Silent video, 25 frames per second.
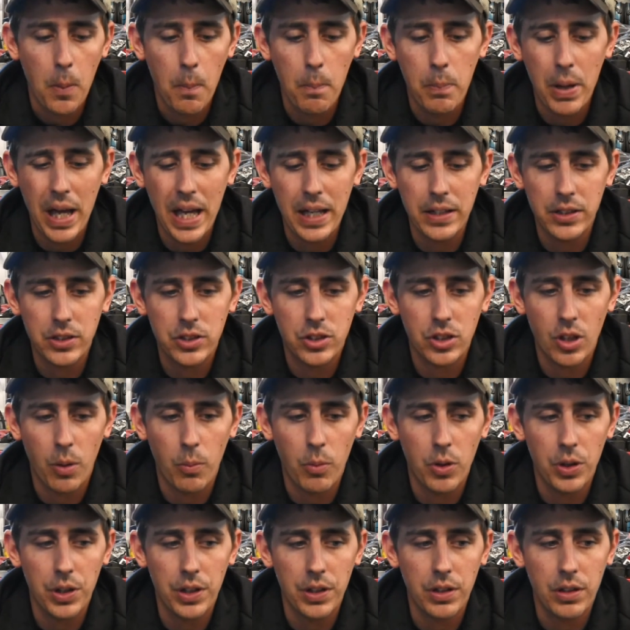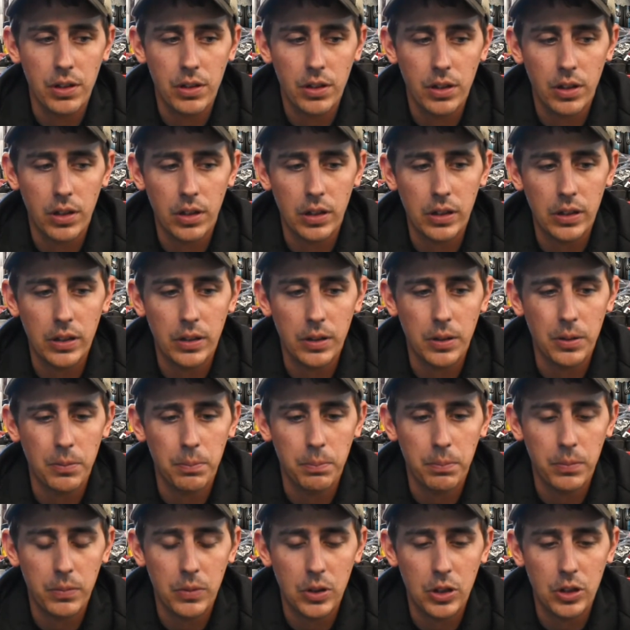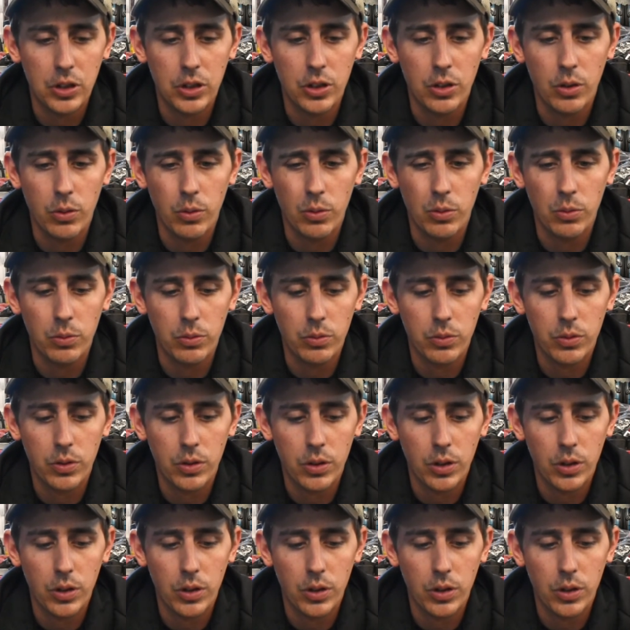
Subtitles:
been someone, you know,